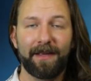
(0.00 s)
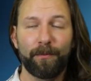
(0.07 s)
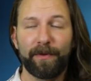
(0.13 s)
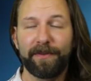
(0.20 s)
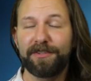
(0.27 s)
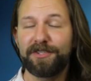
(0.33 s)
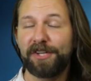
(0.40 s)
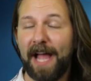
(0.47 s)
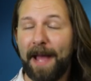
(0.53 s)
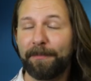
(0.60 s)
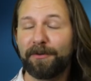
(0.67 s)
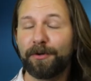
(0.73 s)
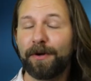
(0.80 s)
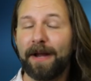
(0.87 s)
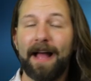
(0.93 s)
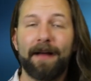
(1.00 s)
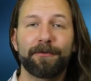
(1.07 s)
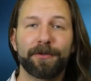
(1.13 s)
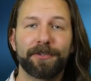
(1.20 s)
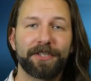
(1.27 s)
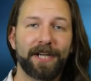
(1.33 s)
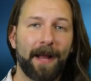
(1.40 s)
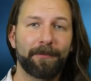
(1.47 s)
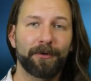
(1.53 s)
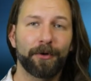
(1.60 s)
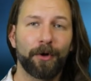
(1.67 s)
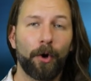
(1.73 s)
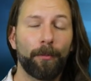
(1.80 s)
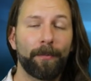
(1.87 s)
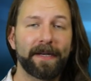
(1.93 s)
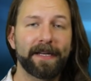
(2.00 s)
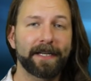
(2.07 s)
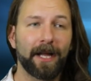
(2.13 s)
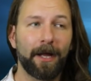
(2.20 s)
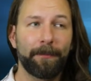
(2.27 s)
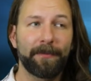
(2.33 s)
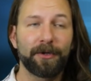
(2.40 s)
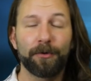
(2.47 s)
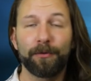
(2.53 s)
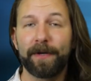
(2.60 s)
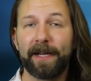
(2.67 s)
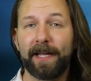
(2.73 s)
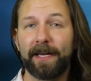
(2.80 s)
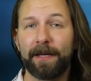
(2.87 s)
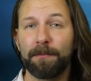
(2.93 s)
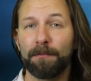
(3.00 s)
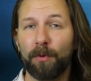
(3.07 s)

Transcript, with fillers: And with chapter after chapter opening up and creating